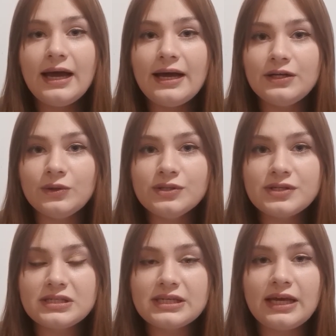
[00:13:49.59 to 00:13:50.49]
and
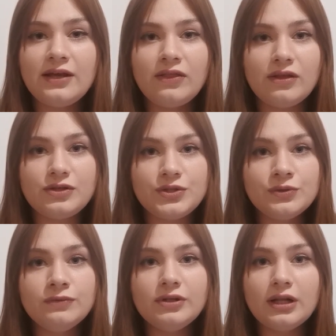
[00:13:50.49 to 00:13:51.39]
also say that
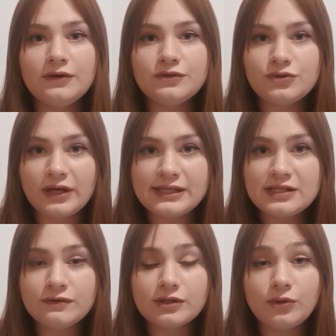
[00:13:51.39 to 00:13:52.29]
you would love to
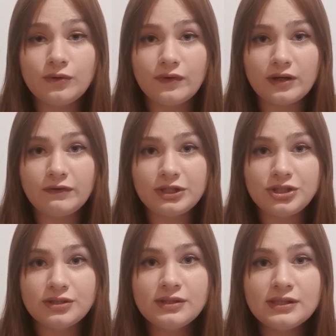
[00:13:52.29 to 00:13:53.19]
answer all the
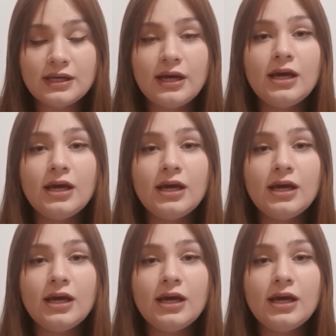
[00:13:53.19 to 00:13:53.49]
questions,